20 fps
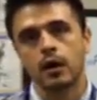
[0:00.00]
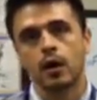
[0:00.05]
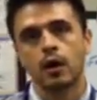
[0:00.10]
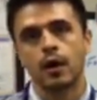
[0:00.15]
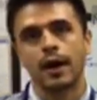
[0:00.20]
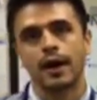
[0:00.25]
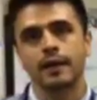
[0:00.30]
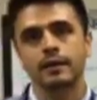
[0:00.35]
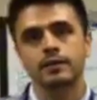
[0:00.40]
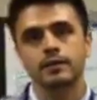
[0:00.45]

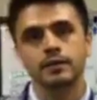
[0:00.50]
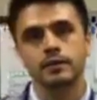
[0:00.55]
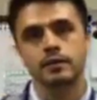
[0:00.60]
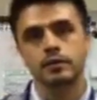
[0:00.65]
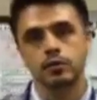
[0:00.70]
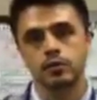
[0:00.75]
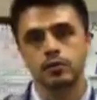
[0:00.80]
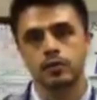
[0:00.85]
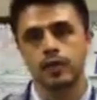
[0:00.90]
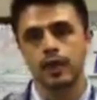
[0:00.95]
our
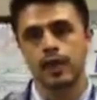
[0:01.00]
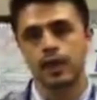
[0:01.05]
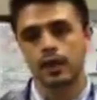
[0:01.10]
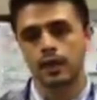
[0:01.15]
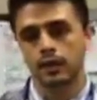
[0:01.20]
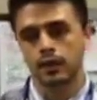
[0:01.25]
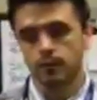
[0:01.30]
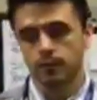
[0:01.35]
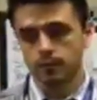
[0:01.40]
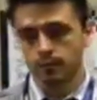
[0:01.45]
ancestors
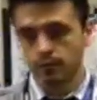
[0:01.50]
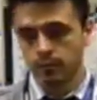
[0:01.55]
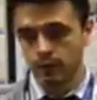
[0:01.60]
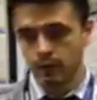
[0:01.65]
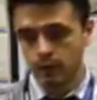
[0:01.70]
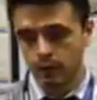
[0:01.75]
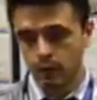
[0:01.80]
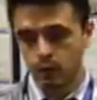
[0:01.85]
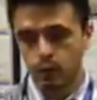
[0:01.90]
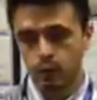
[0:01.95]
had
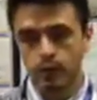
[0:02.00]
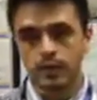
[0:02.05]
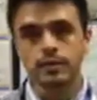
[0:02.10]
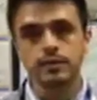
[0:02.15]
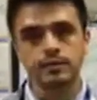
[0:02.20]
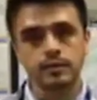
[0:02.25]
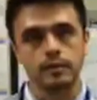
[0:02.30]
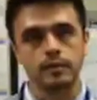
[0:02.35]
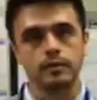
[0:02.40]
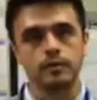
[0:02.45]

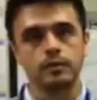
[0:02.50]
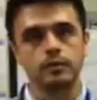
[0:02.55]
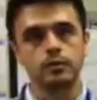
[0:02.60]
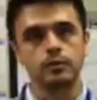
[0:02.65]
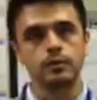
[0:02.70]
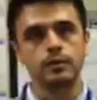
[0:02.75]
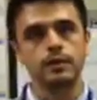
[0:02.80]
reason to